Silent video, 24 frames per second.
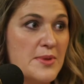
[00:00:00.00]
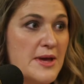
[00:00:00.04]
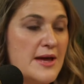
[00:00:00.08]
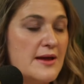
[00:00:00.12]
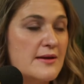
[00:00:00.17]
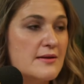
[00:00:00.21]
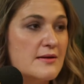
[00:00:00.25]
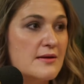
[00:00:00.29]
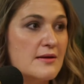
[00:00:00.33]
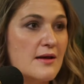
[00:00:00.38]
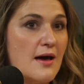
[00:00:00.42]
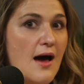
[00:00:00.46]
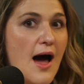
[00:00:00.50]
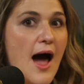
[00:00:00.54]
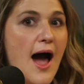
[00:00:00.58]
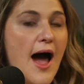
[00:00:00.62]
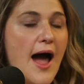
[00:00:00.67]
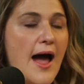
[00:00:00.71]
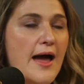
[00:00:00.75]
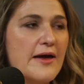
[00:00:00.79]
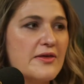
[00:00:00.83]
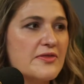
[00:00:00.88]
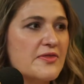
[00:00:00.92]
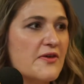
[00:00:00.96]
and
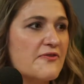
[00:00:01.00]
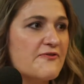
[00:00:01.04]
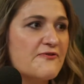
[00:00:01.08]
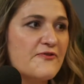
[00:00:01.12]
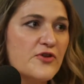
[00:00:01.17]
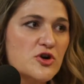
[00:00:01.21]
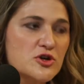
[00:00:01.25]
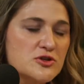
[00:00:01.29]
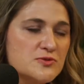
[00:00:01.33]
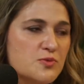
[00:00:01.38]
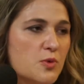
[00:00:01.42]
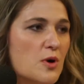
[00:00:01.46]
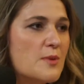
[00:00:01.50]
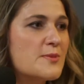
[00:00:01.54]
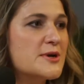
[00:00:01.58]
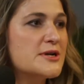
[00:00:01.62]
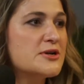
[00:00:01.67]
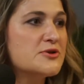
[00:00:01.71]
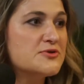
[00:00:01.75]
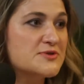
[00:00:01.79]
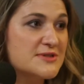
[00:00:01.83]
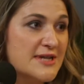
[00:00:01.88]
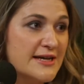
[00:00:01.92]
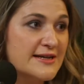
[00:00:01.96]
the first woman
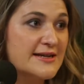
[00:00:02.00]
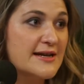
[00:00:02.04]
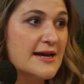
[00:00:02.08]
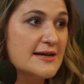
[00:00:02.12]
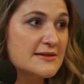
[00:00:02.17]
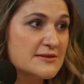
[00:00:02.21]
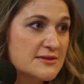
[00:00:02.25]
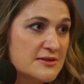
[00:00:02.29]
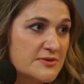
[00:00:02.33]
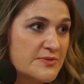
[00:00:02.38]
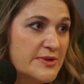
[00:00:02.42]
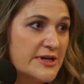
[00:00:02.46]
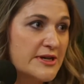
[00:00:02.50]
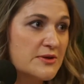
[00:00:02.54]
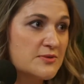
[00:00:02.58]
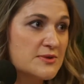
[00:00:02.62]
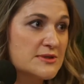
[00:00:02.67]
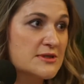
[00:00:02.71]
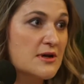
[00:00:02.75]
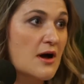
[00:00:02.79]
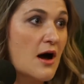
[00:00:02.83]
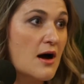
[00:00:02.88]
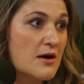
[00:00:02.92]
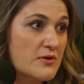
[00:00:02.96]
who said yes to me
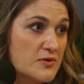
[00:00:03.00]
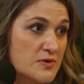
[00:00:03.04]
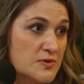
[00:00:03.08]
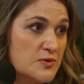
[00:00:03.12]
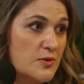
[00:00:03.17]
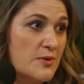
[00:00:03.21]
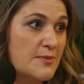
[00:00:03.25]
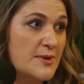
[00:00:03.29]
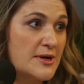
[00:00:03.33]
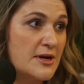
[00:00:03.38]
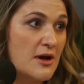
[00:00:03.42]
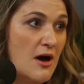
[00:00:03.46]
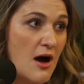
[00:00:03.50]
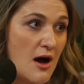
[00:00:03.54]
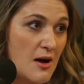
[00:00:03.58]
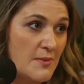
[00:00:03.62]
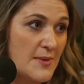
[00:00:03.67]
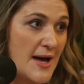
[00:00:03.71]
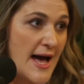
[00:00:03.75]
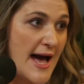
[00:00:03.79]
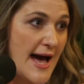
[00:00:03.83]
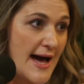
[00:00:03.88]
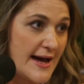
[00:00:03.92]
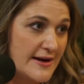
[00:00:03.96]
was Congresswoman
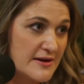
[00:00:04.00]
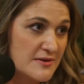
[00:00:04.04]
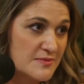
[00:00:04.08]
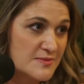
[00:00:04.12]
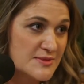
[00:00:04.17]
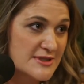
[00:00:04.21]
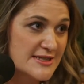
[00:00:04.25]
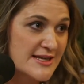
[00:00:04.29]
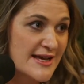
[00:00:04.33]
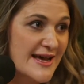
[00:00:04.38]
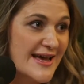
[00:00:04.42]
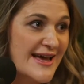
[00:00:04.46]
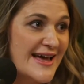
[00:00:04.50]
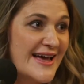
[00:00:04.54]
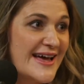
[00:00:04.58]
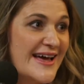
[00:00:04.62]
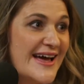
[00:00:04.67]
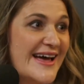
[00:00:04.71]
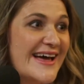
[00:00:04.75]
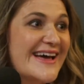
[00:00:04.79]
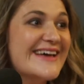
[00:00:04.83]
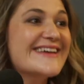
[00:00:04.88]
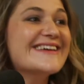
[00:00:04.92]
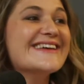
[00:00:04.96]
Alma Adams.
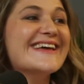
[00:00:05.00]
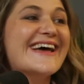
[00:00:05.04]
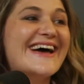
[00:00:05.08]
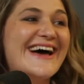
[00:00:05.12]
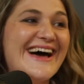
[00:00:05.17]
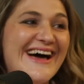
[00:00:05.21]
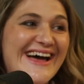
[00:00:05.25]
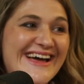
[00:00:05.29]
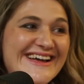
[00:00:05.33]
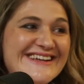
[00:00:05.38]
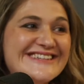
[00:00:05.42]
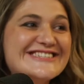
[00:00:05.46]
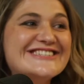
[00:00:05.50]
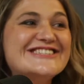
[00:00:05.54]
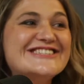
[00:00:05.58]
Yeah, and